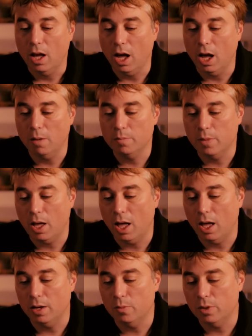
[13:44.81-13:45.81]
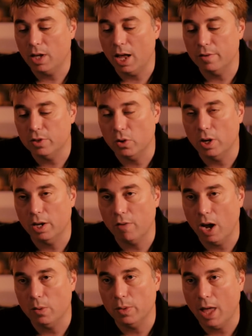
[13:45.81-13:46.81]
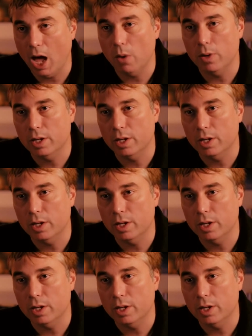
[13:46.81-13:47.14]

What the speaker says: And we're kind of toying around with how